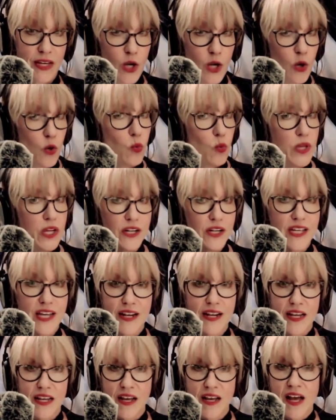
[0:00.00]
We are
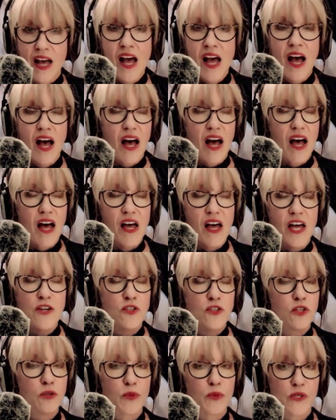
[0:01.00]
getting
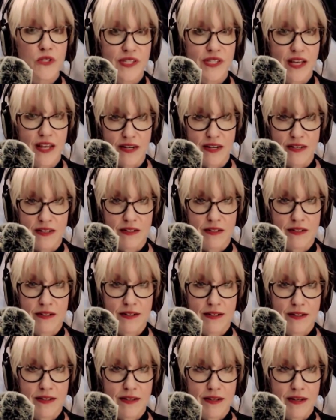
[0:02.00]
100%
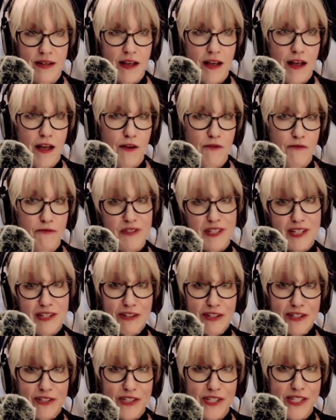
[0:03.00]
of
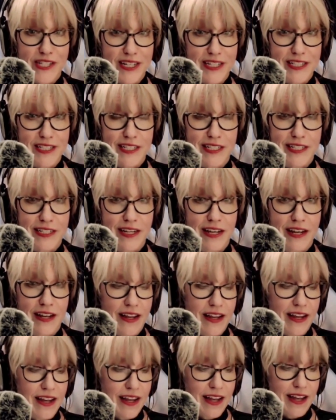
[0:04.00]
characterization
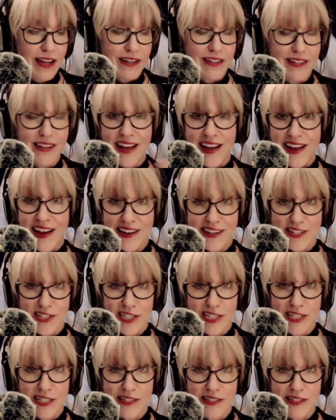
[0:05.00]
and
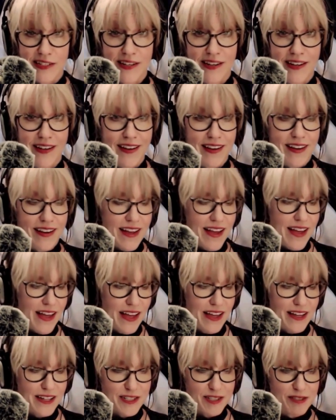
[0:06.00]
action
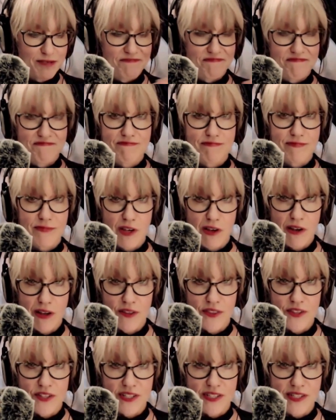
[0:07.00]
and all the
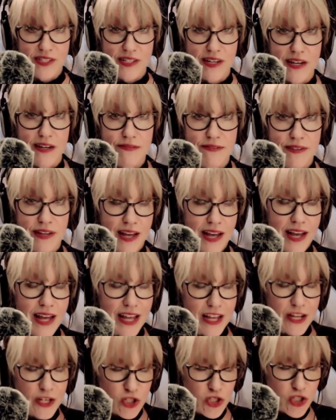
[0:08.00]
good stuff
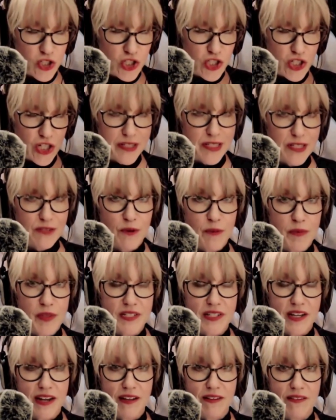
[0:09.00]
just from the
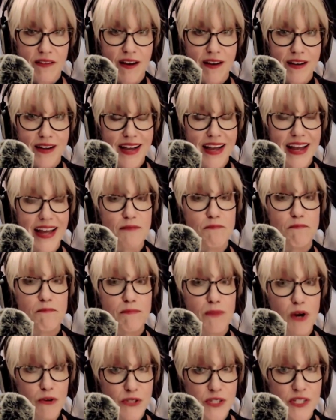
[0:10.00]
dialogue. And
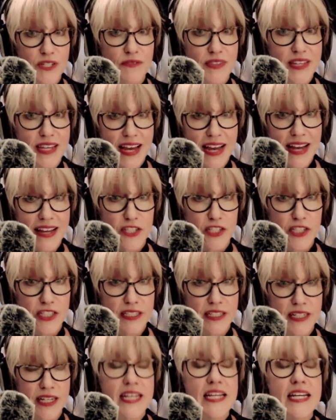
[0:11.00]
most of the action
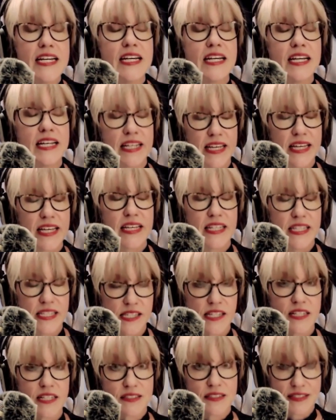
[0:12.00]
is
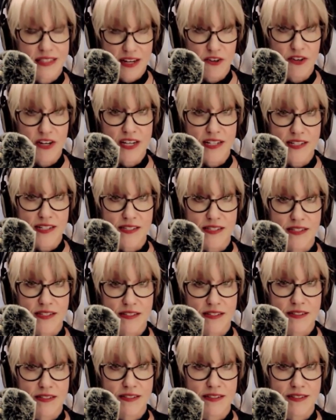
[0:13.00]
hilarious.
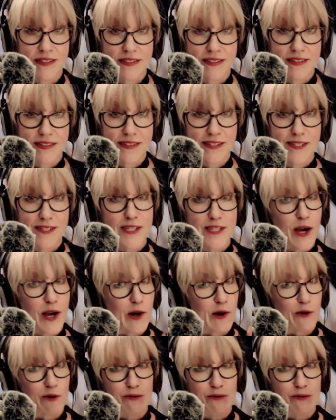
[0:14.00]
So